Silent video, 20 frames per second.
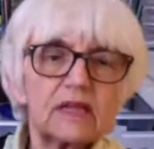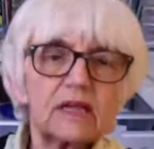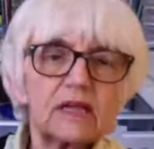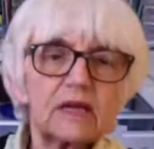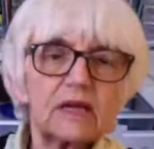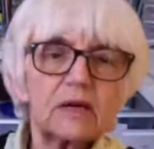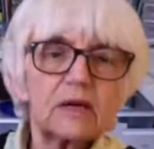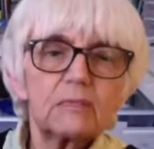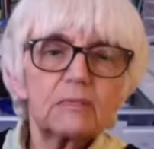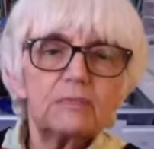
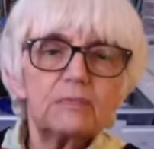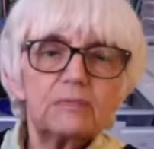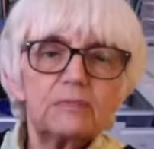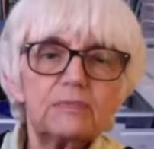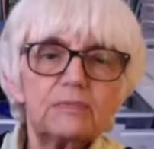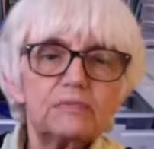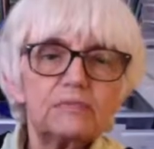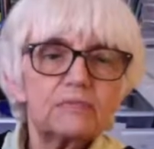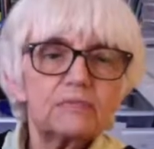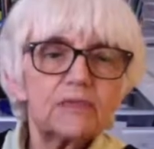um,
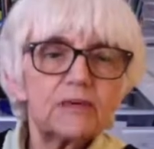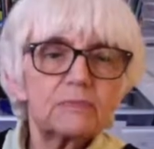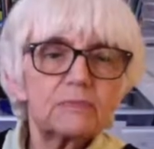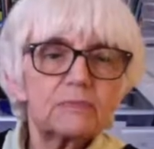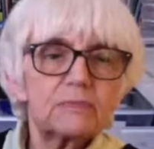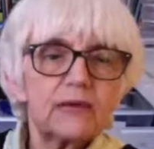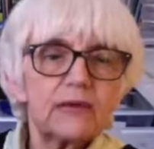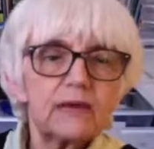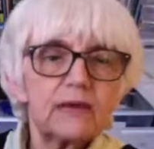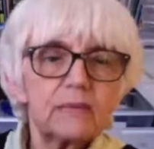like
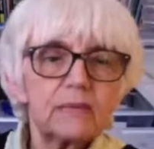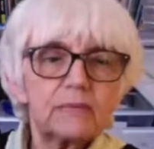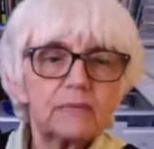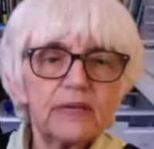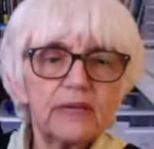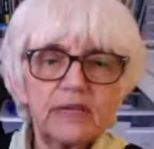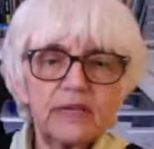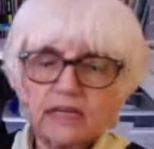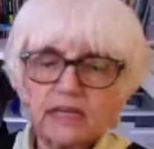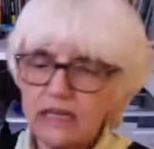metal
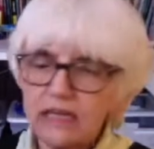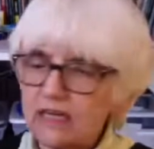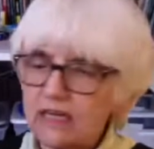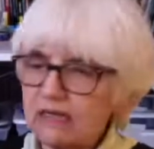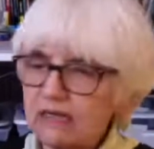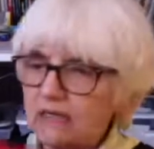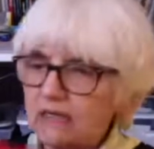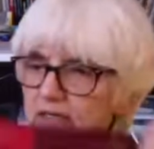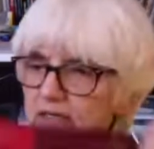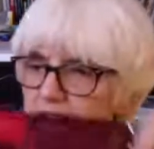beading
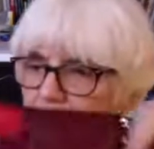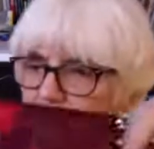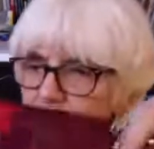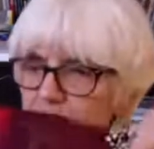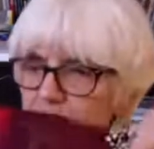on the